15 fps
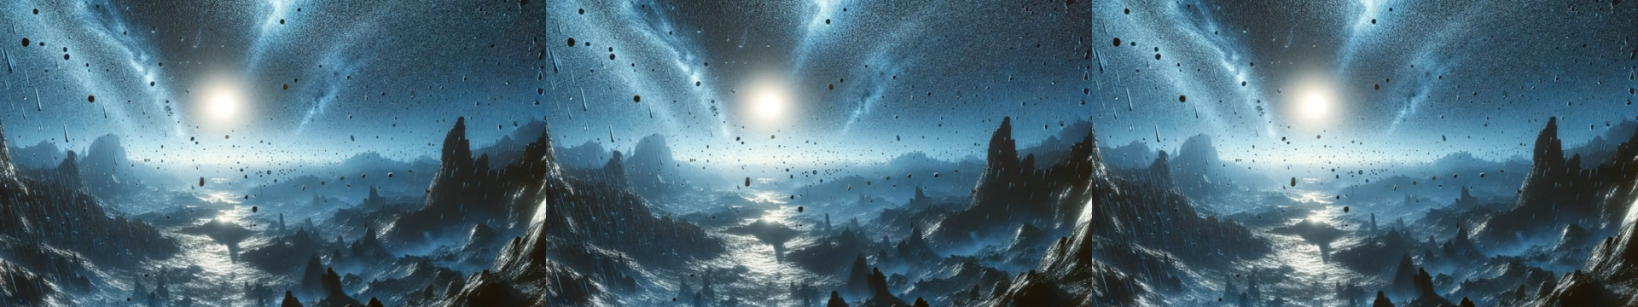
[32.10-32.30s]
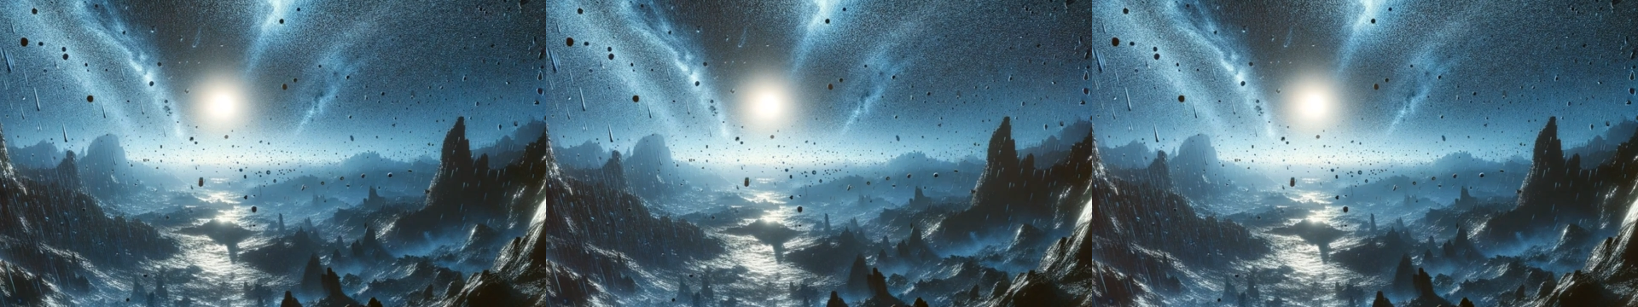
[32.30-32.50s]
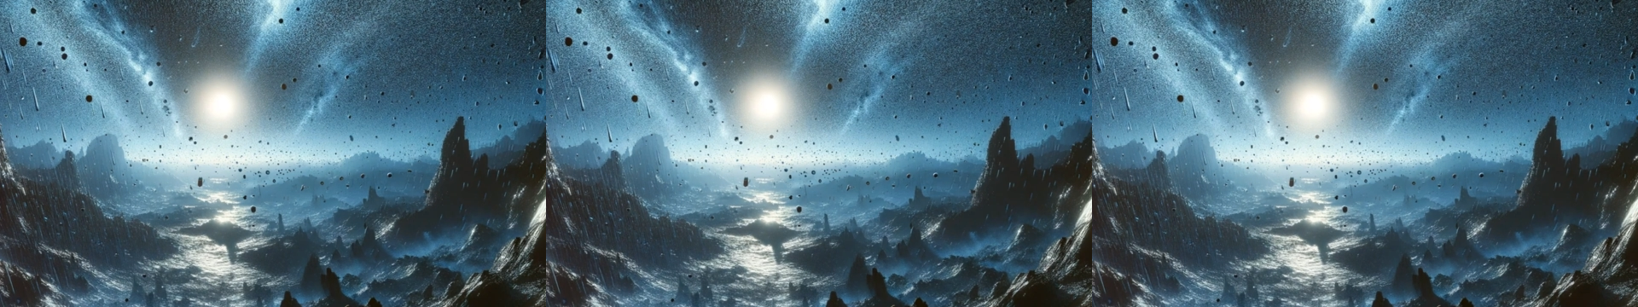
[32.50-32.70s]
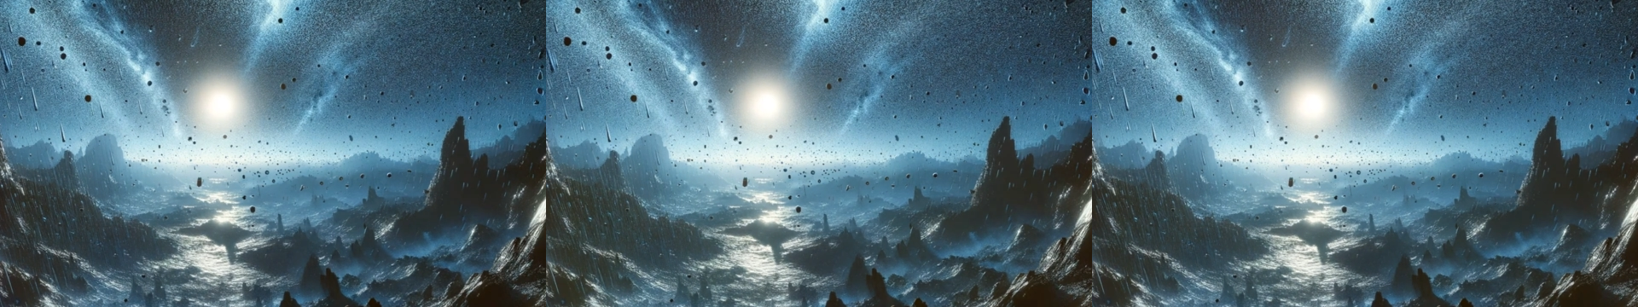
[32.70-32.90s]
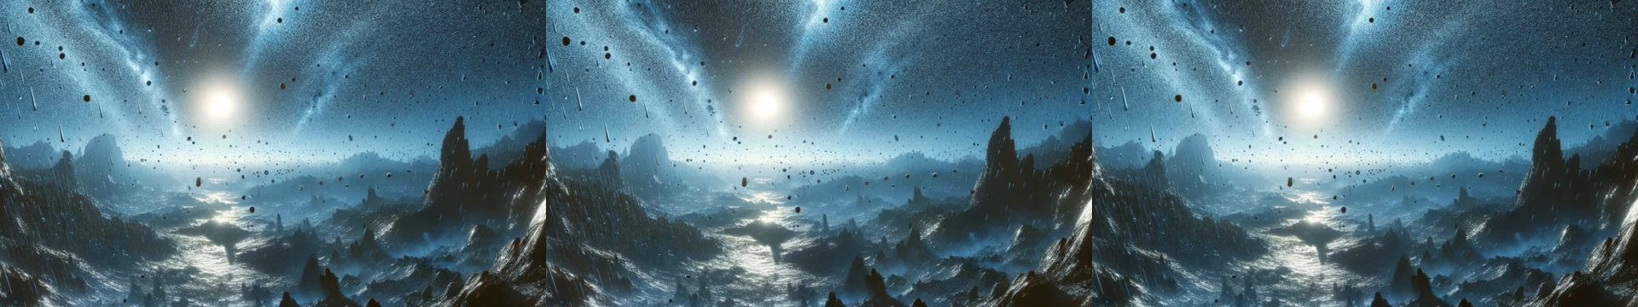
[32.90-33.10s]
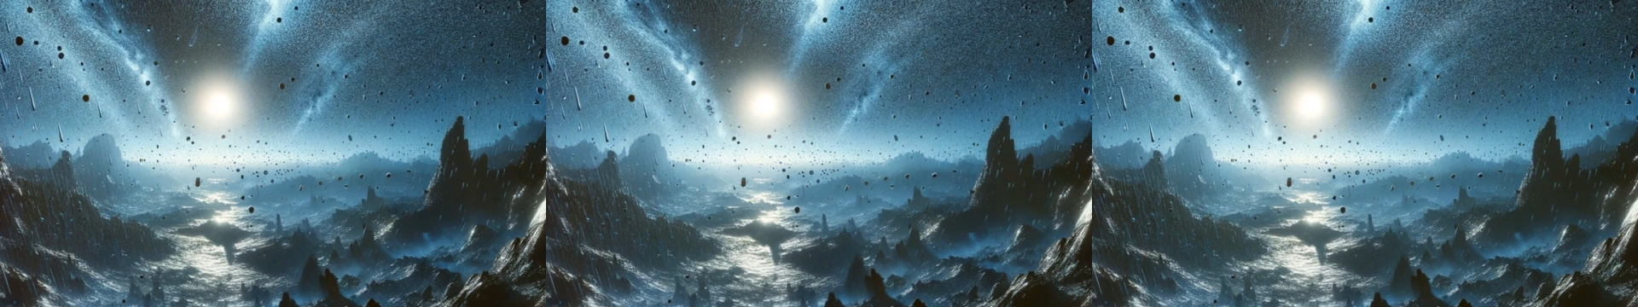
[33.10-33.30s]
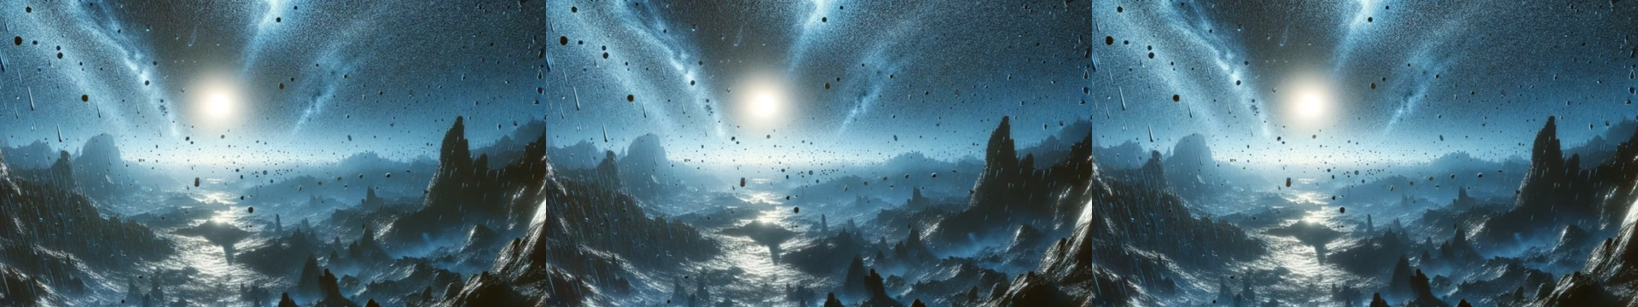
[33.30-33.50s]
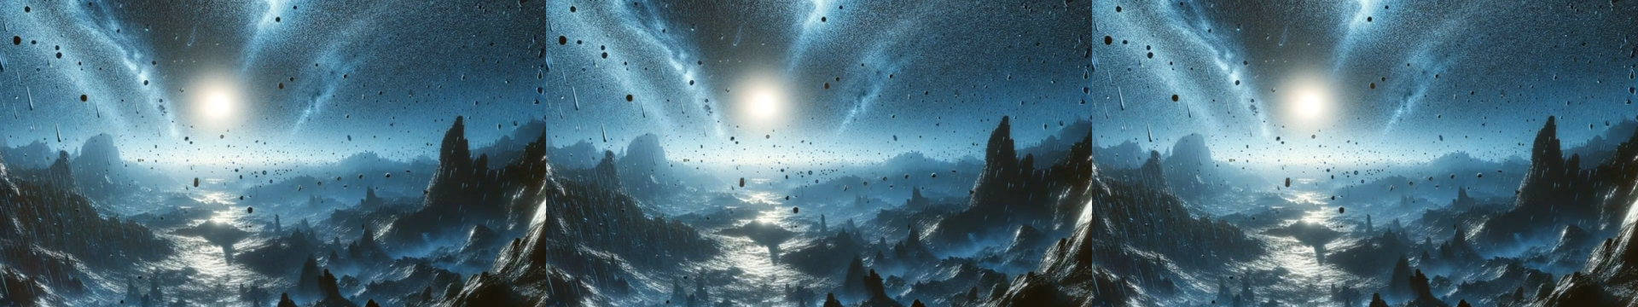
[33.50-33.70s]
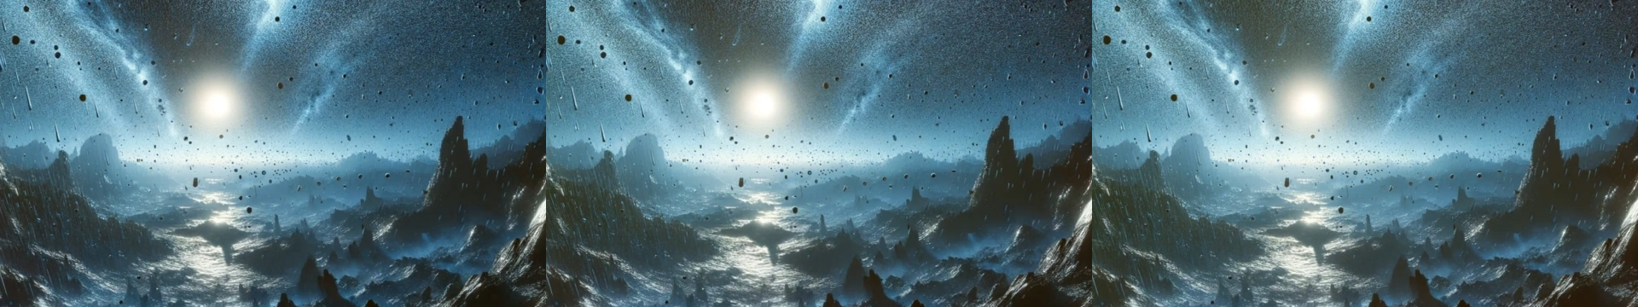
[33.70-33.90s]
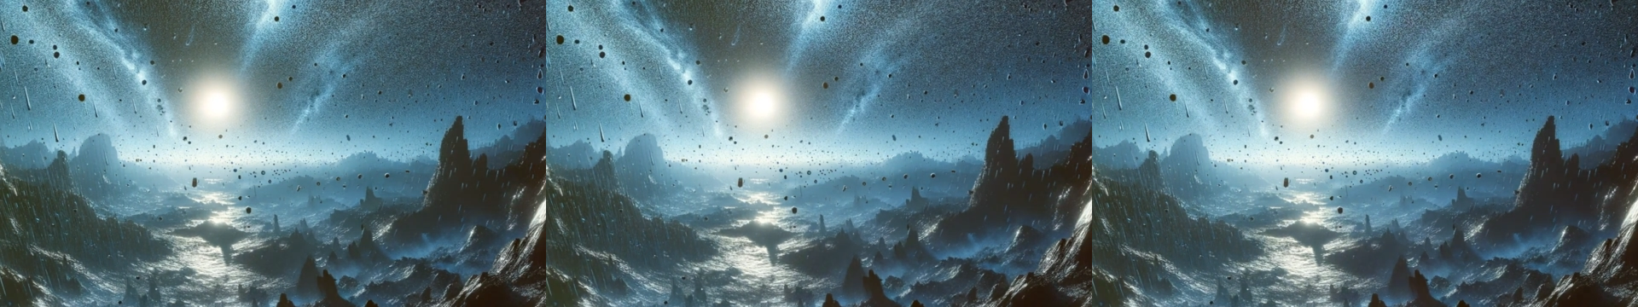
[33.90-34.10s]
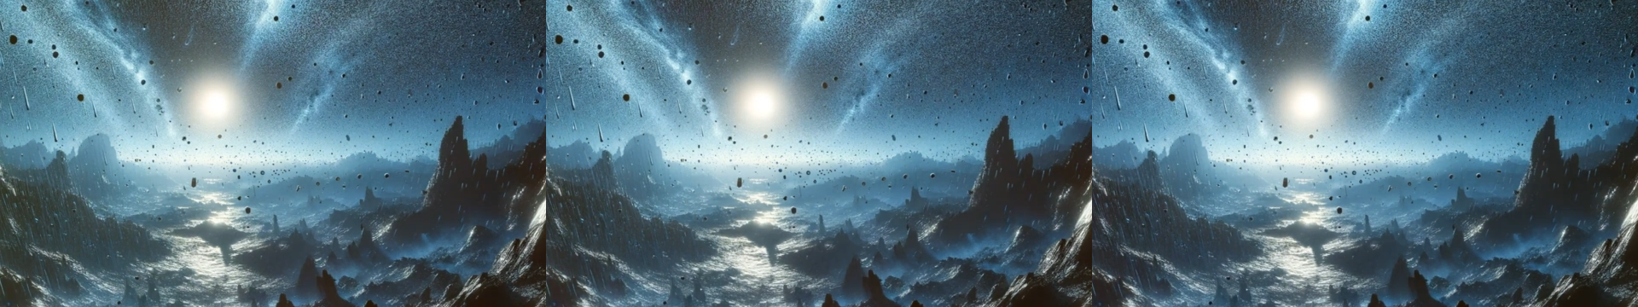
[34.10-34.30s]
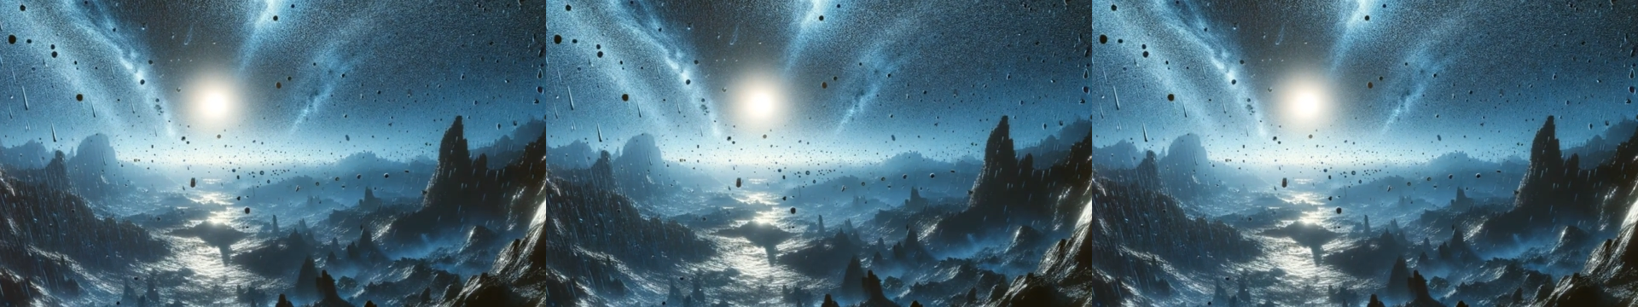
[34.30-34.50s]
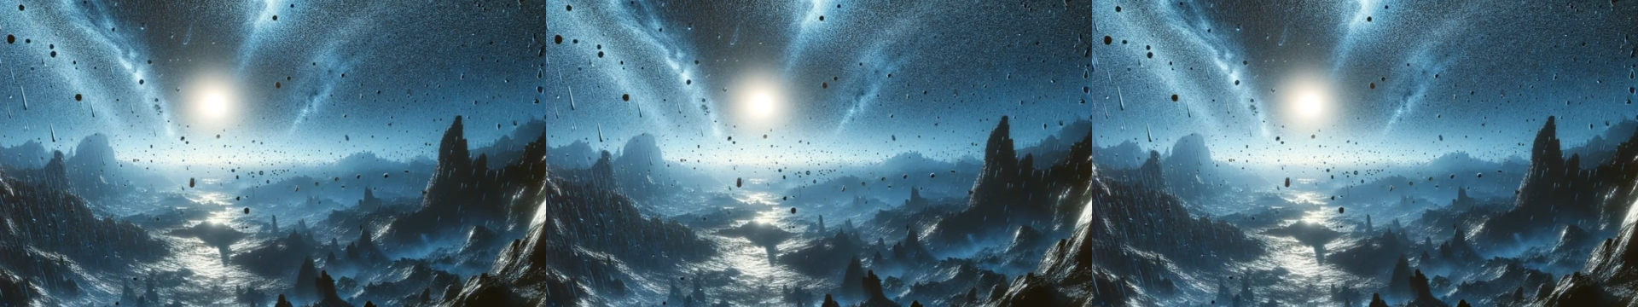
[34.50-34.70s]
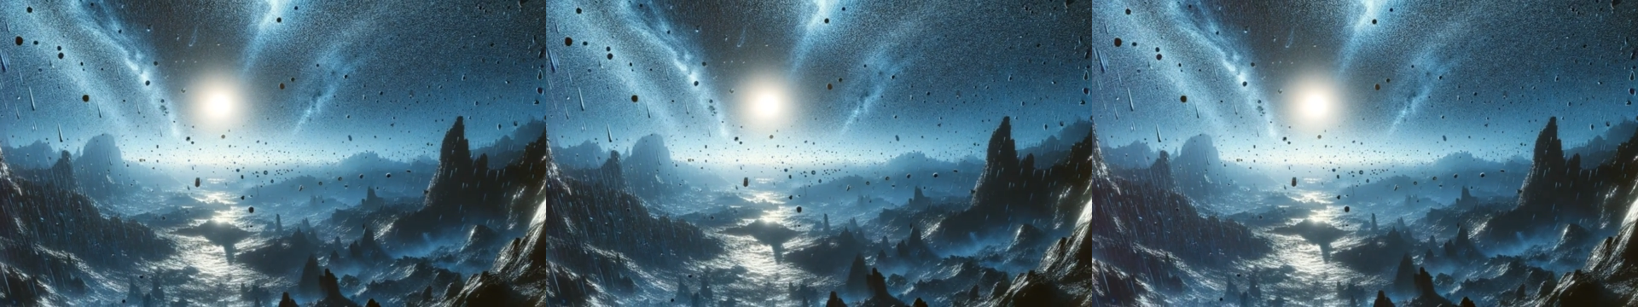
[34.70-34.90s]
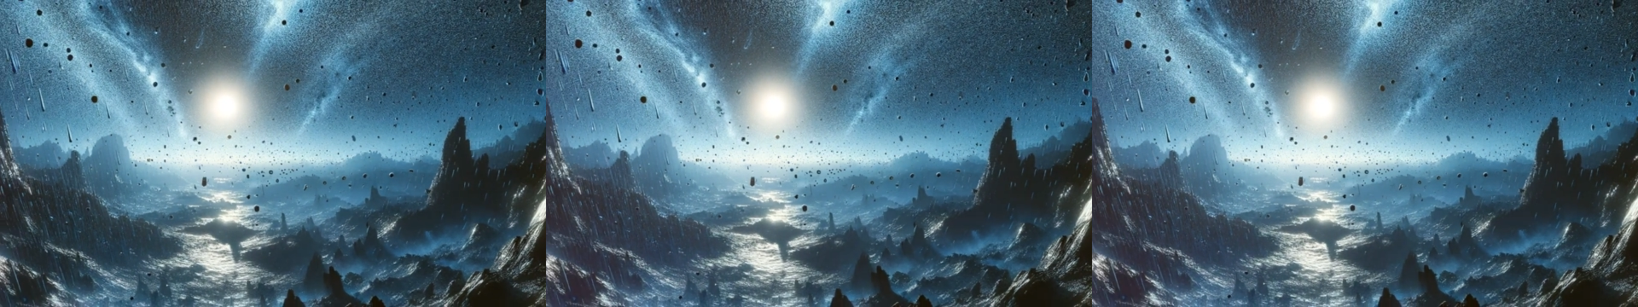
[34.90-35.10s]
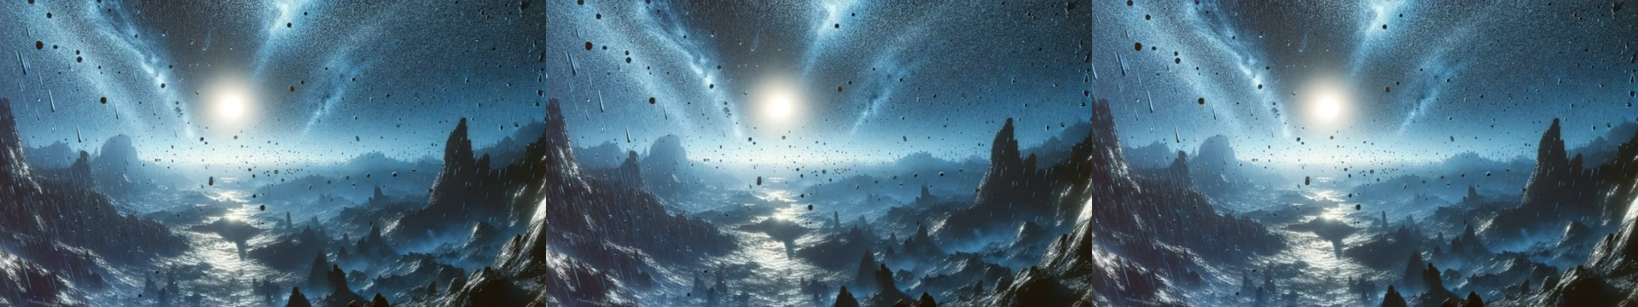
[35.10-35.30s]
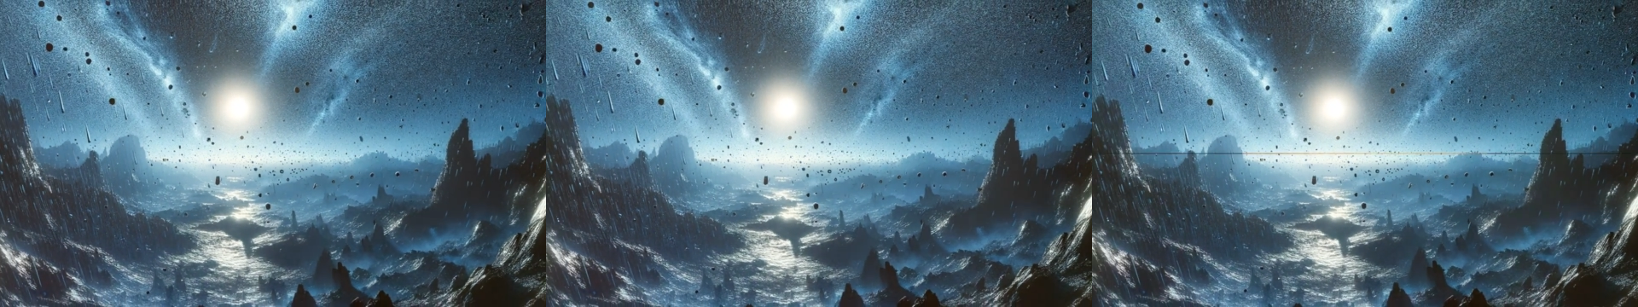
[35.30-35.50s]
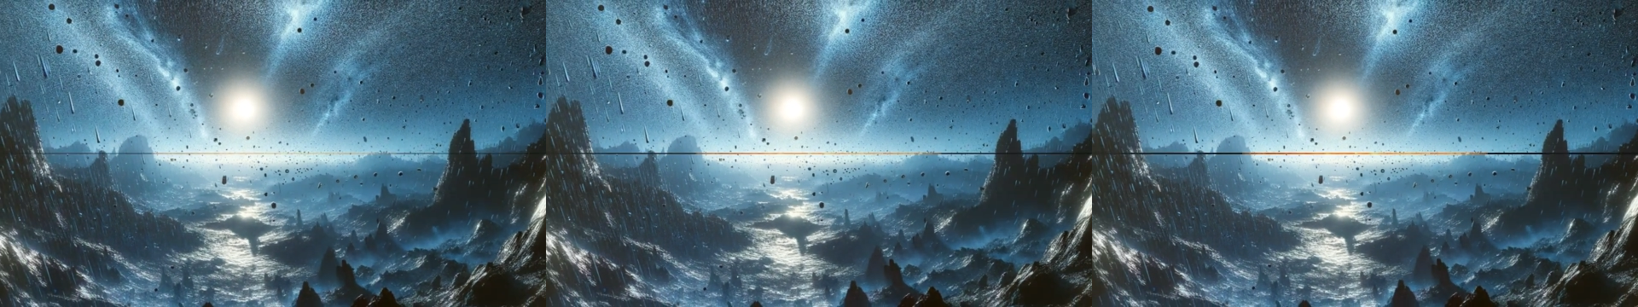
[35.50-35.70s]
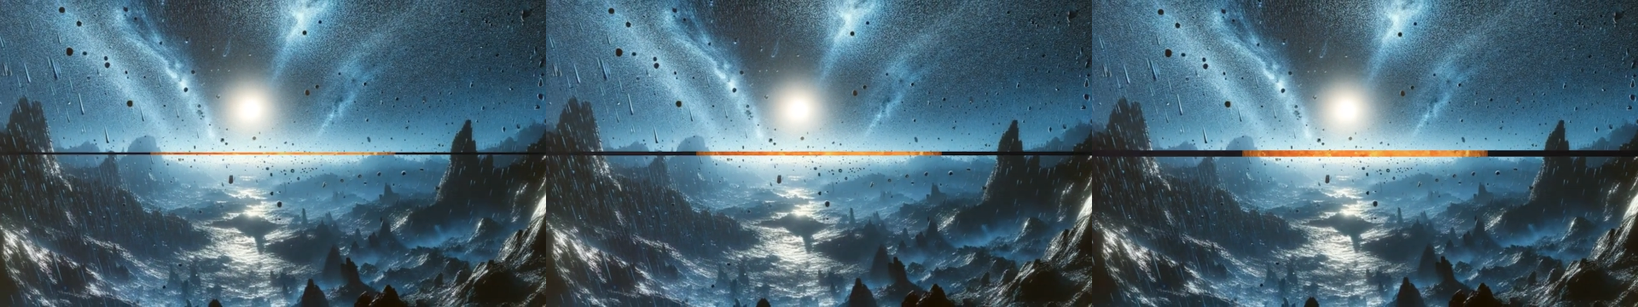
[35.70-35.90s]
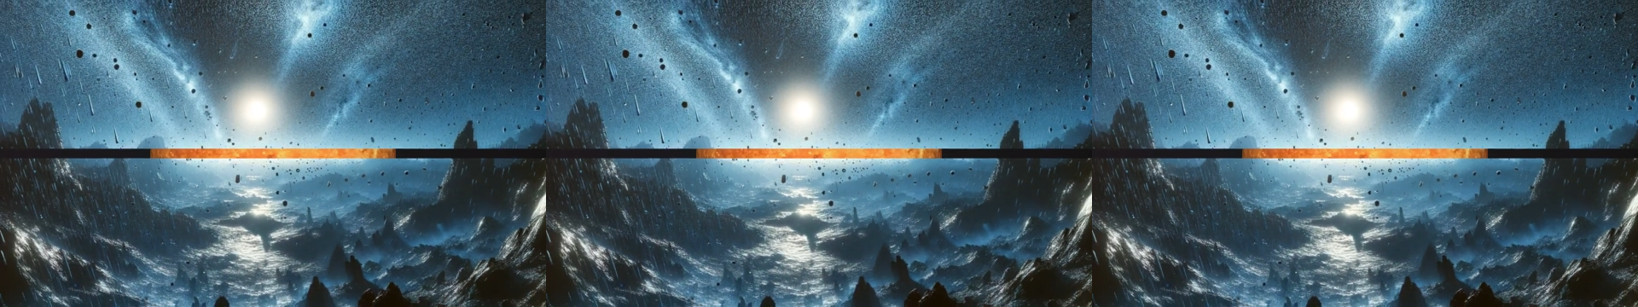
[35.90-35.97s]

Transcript: No face is visible, so there are no lips to read.